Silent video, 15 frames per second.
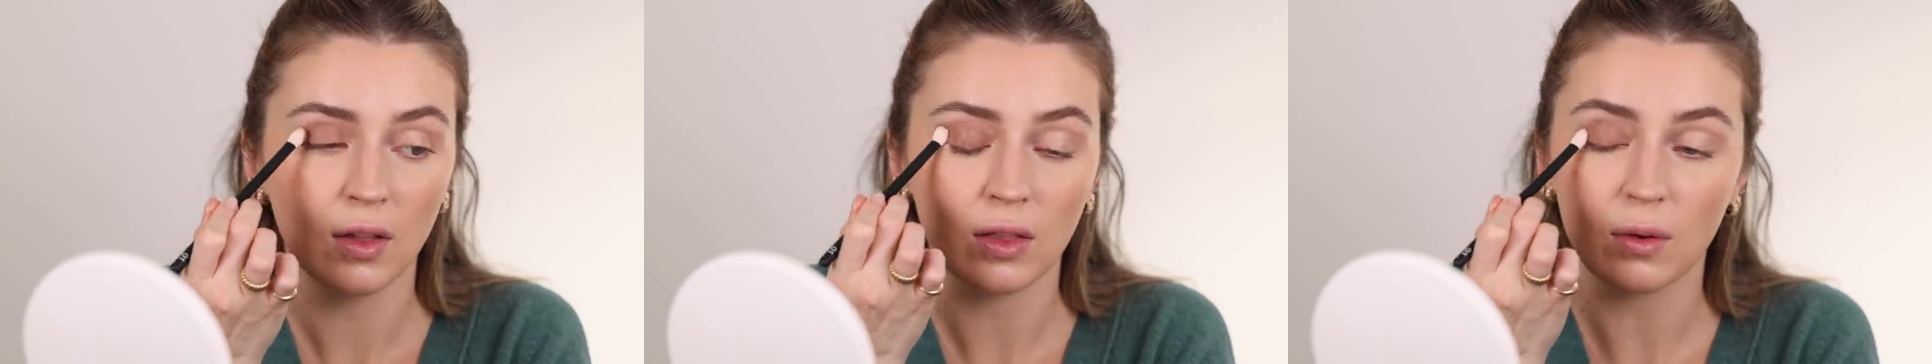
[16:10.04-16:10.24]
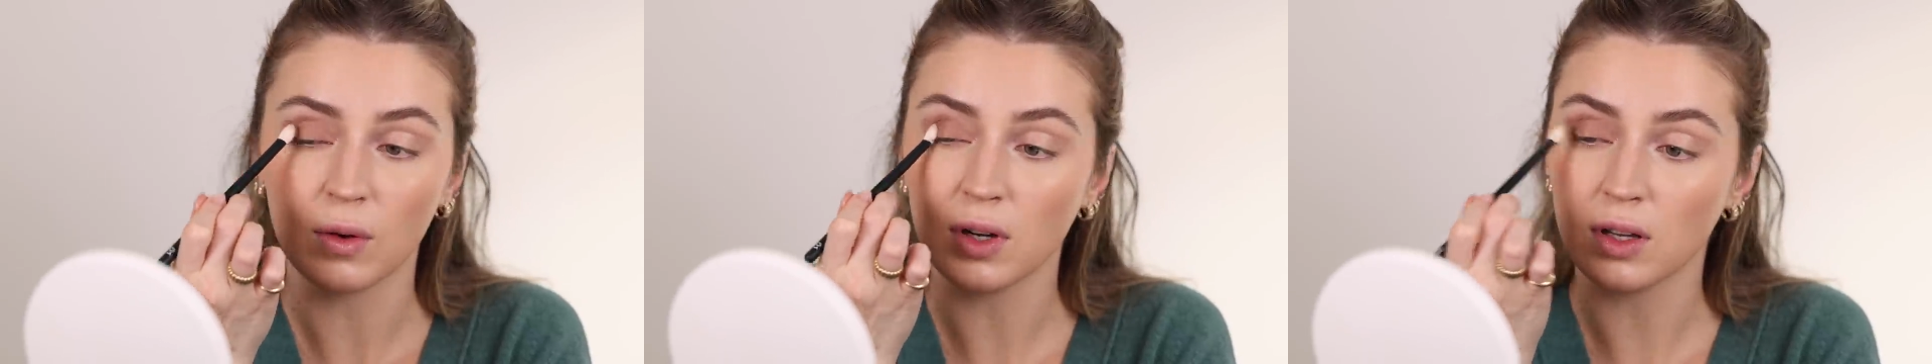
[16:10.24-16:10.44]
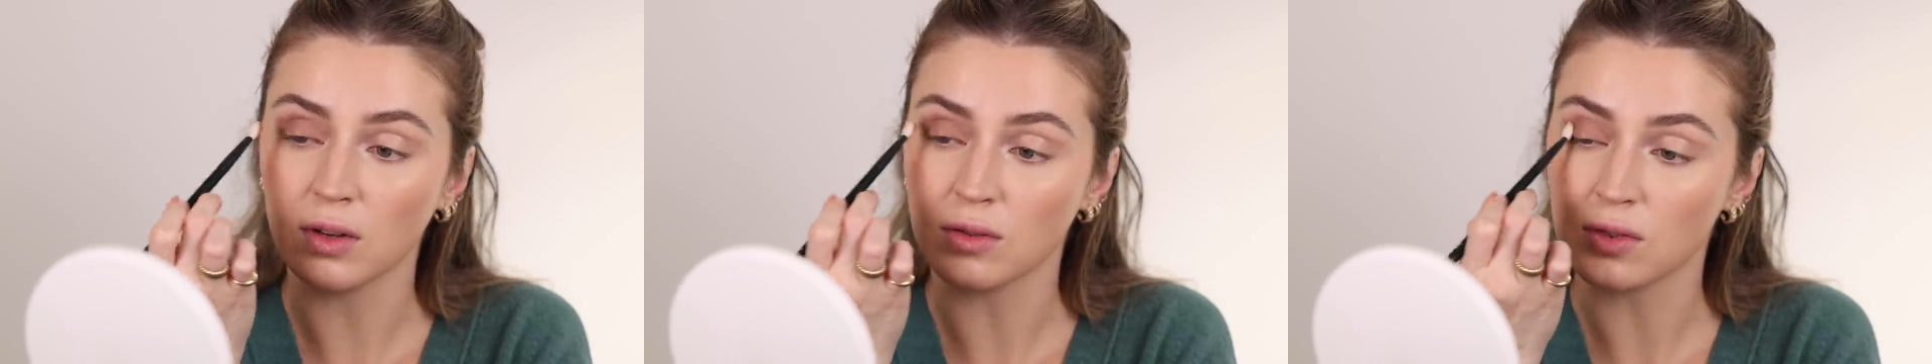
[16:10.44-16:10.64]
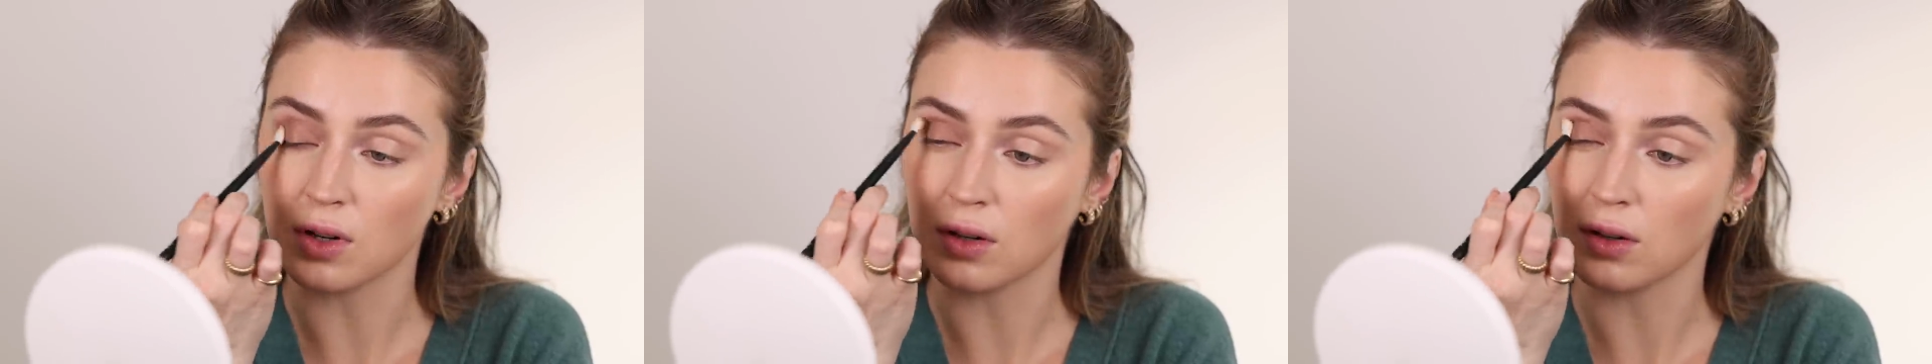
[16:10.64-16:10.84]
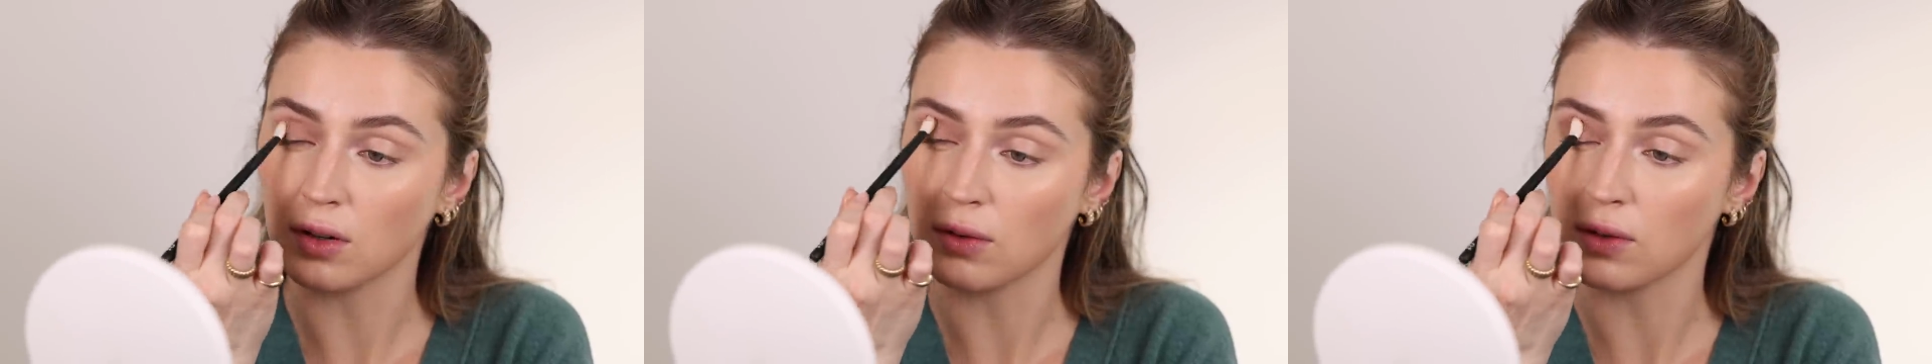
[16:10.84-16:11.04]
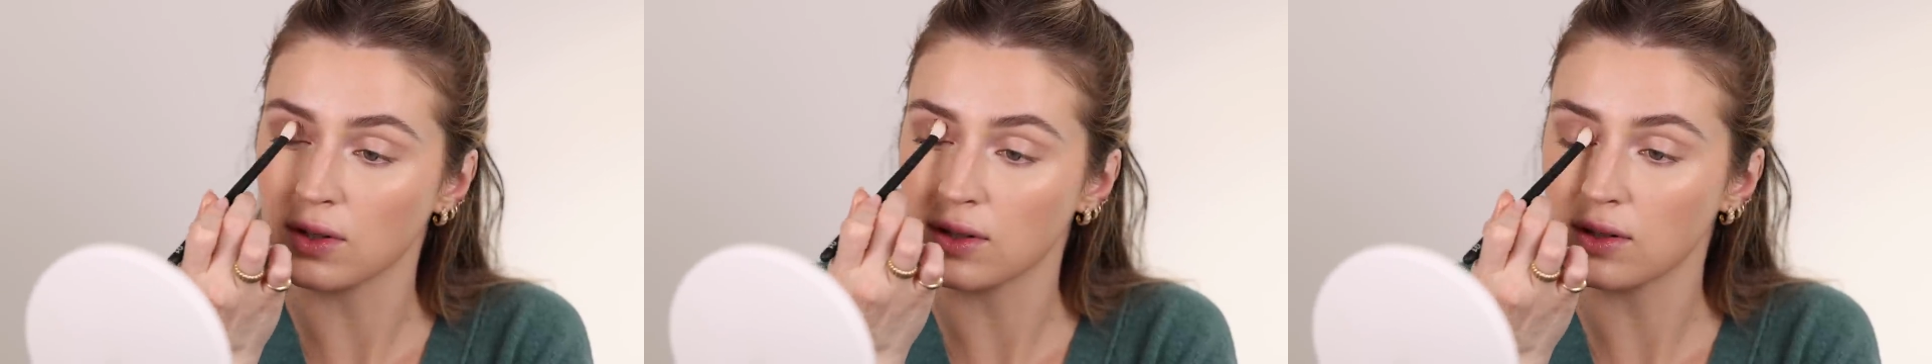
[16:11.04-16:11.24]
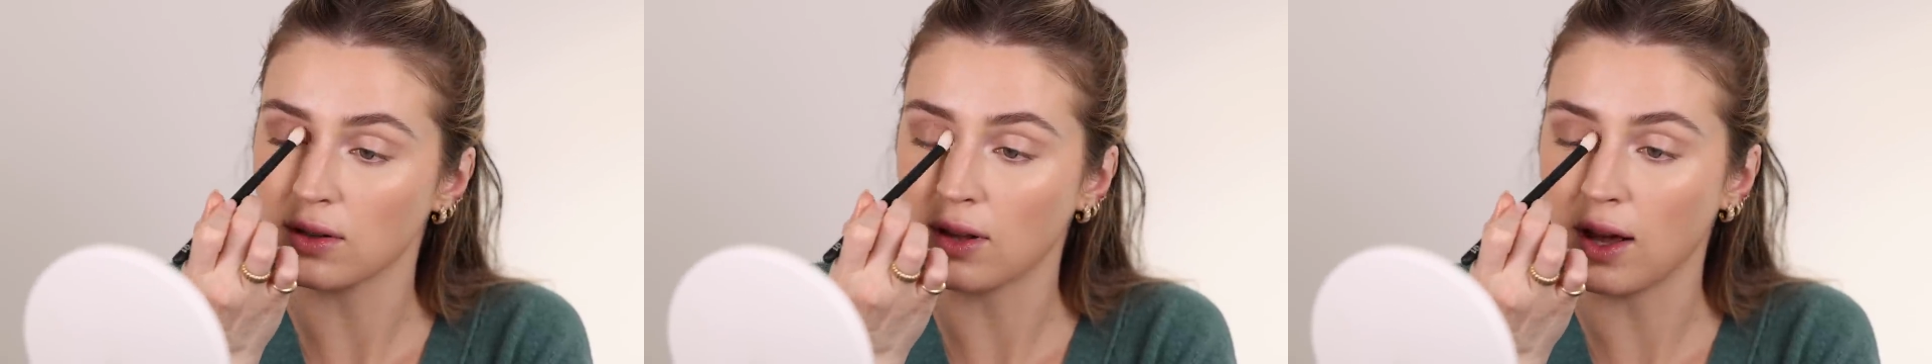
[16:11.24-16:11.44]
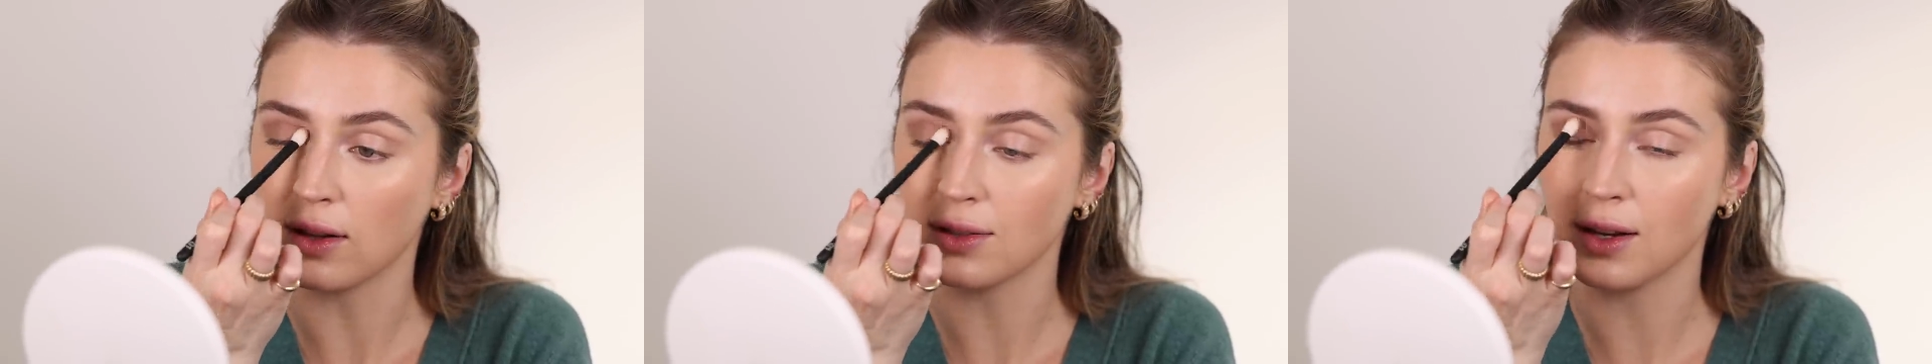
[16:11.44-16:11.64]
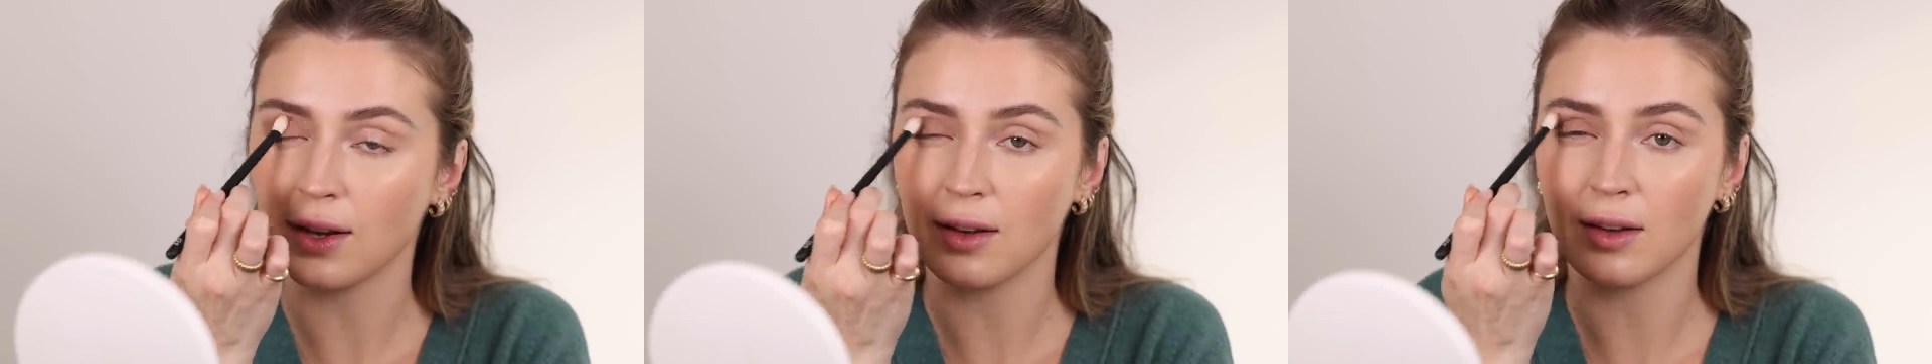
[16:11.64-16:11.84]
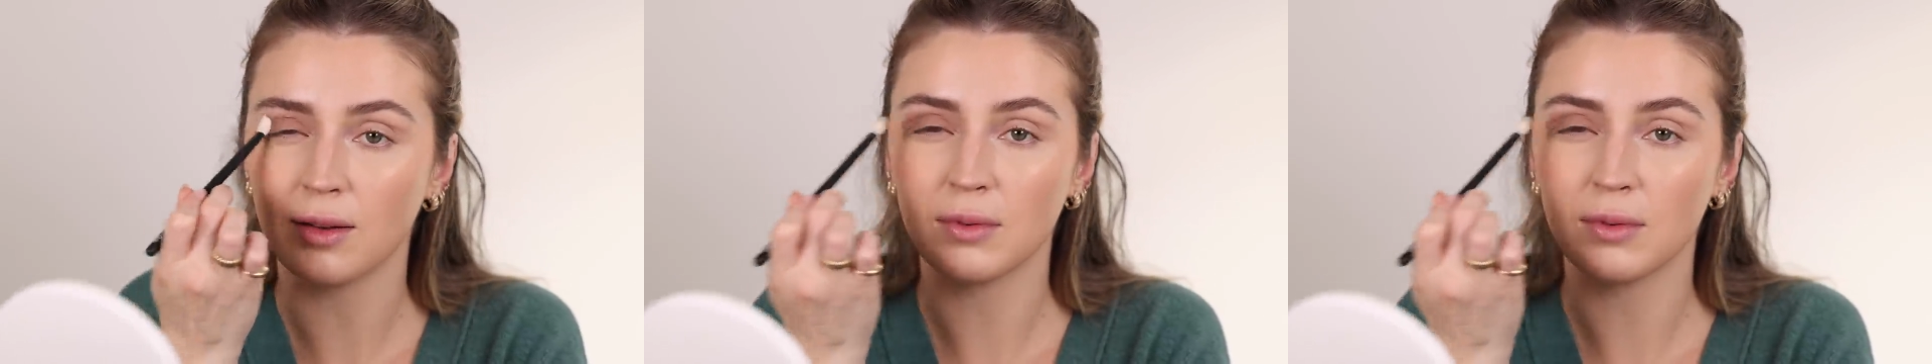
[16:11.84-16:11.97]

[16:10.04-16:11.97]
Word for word: The one he used on her was latte,